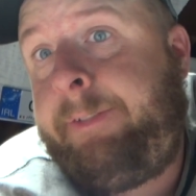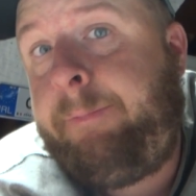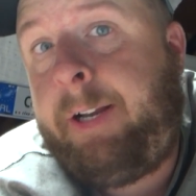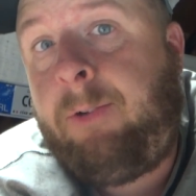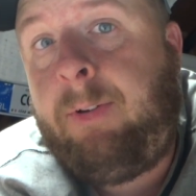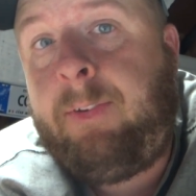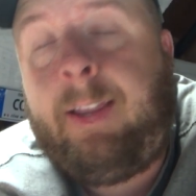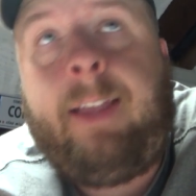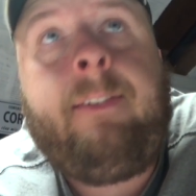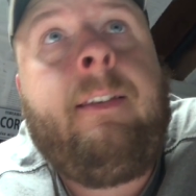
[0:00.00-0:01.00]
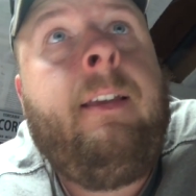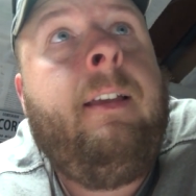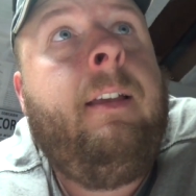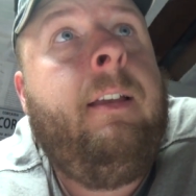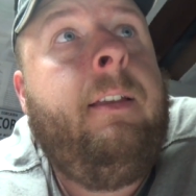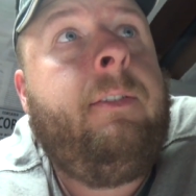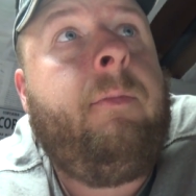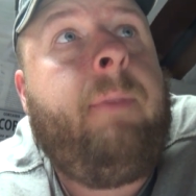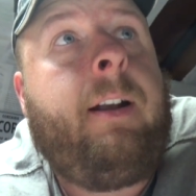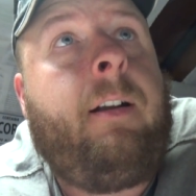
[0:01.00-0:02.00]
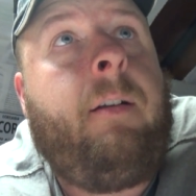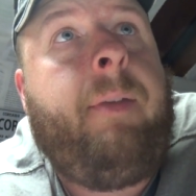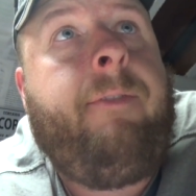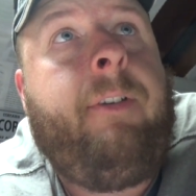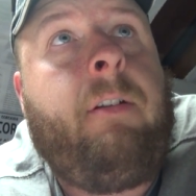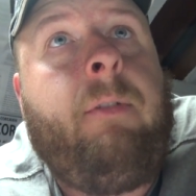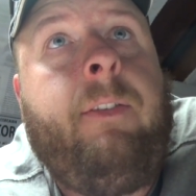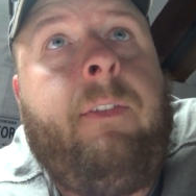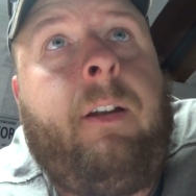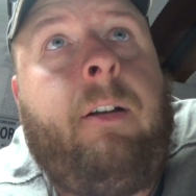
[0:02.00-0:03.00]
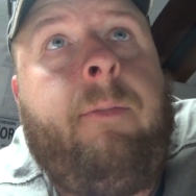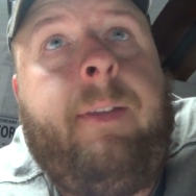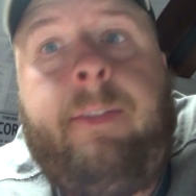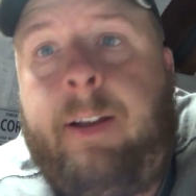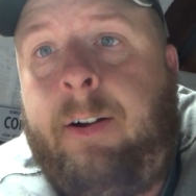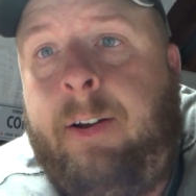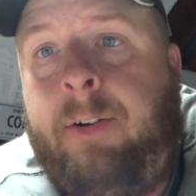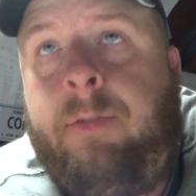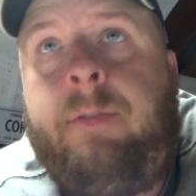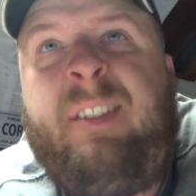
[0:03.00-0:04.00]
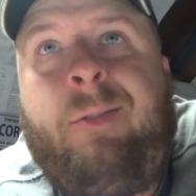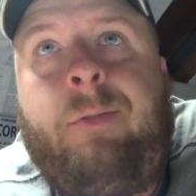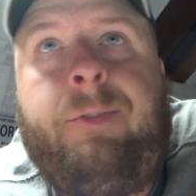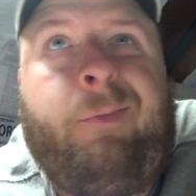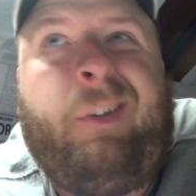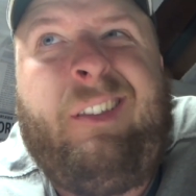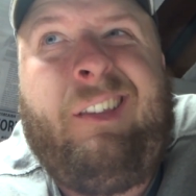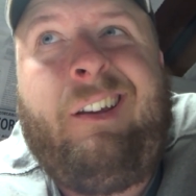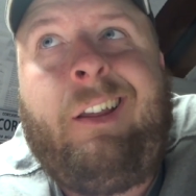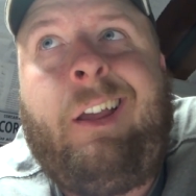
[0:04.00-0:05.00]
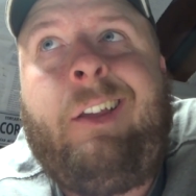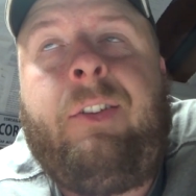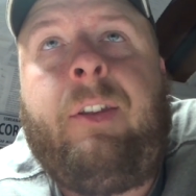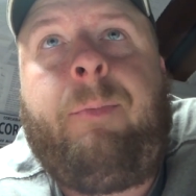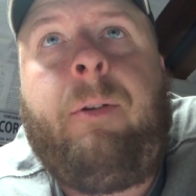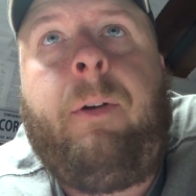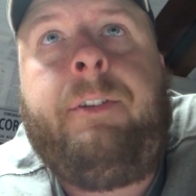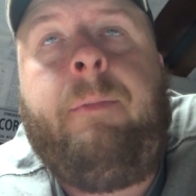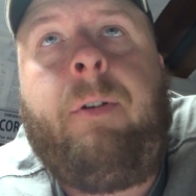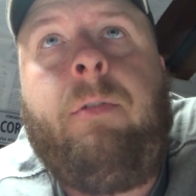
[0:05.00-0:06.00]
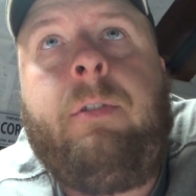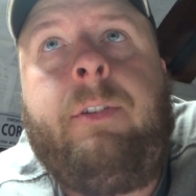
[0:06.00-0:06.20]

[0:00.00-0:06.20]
Get some bigger ones, I guess. Some bigger, beefier ones that are a bit thicker, you know, because that one was a bit thin, I guess. That's probably why she broke.